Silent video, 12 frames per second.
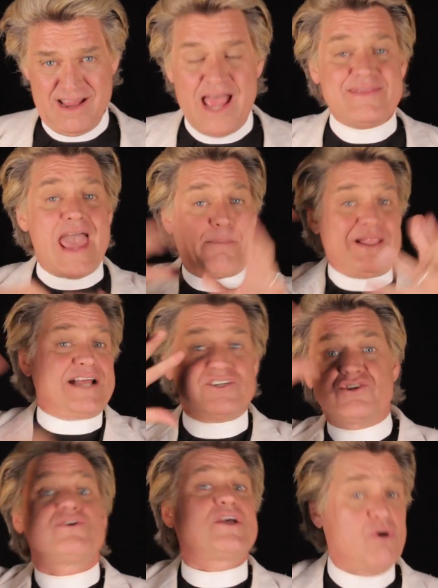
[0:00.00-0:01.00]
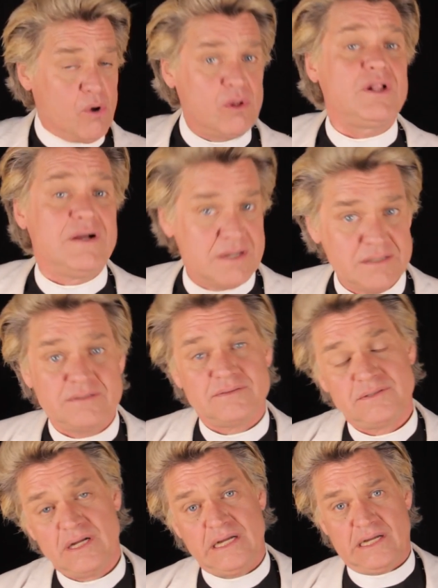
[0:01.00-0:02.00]
And the Appalachian dirty coal,
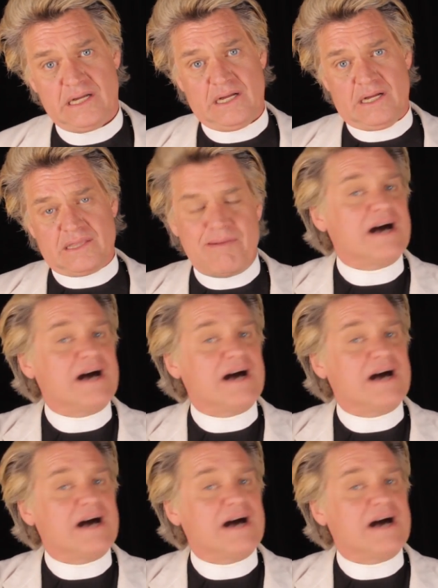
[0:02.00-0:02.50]
the